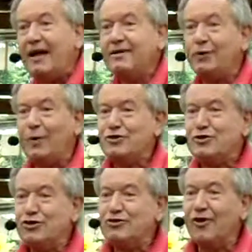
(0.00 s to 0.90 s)
any
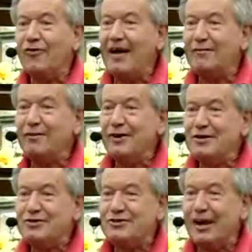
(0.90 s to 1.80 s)
questions on that
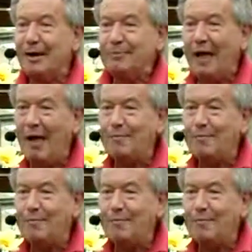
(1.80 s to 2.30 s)
first